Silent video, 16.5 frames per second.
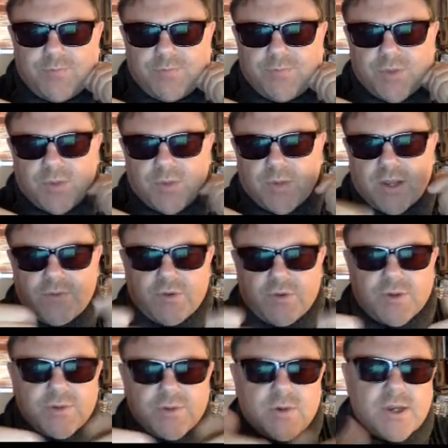Could play it through
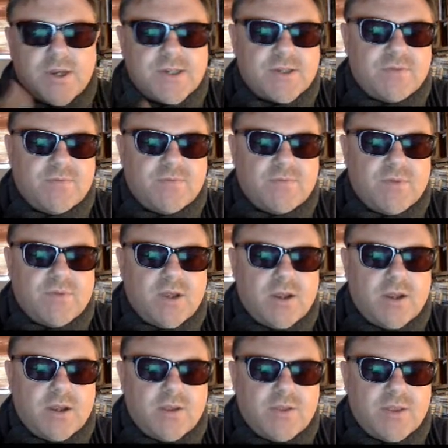twice.
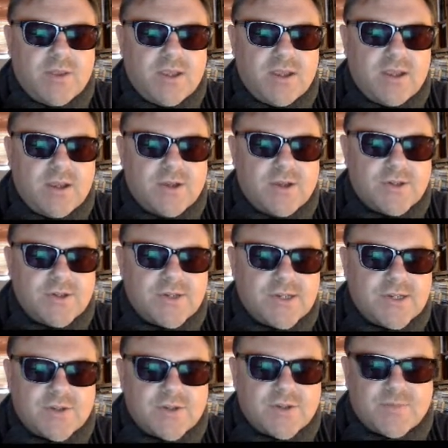The cartoon
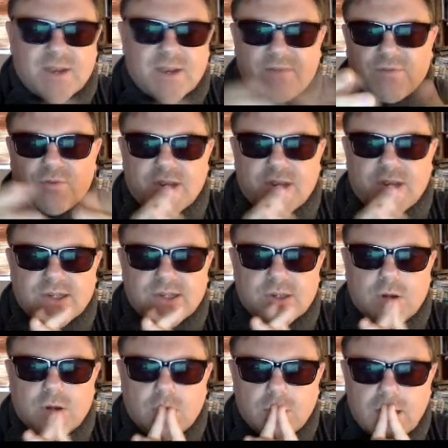itself is about 4 minutes
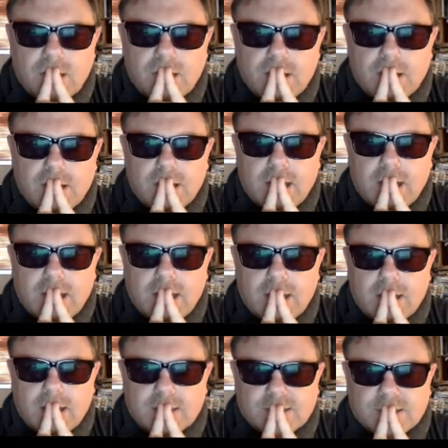long,
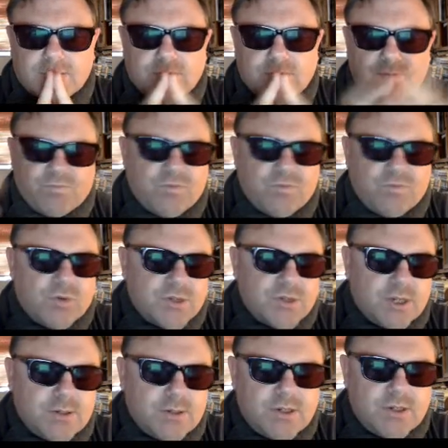so 4
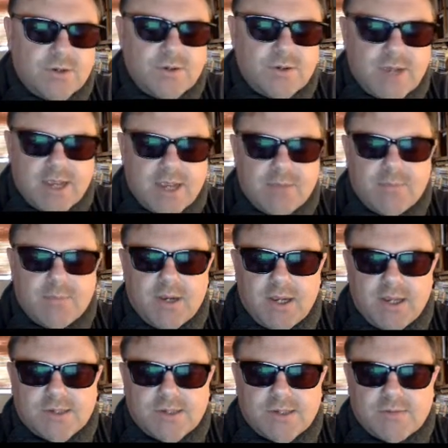times 2, 8
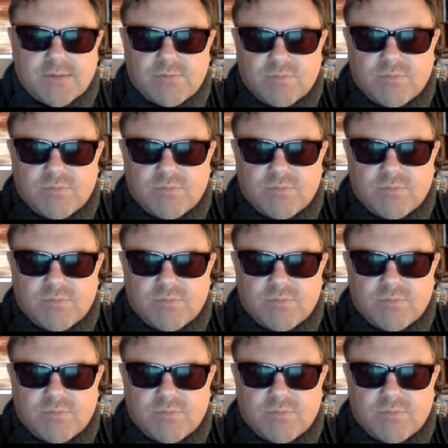minutes.